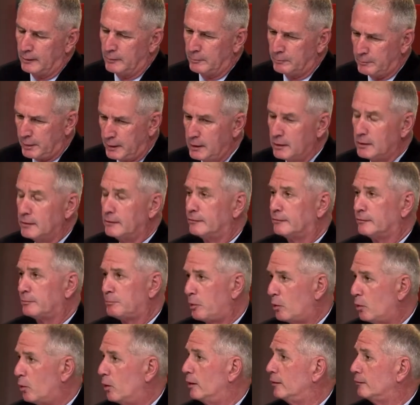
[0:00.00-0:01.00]
appears
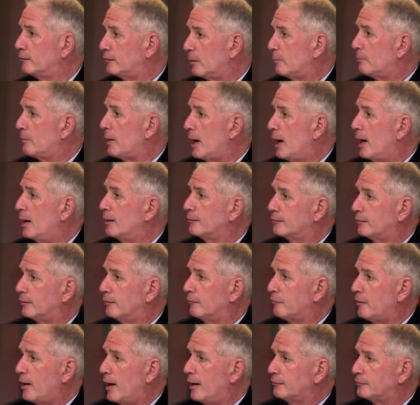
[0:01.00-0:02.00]
poised to pass the
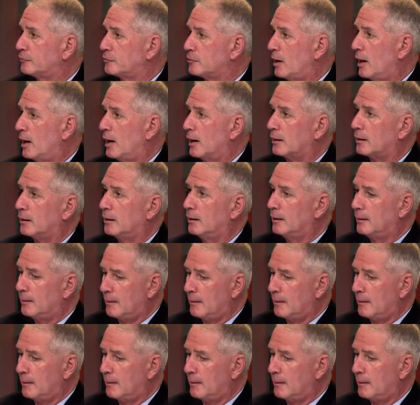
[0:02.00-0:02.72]
fast track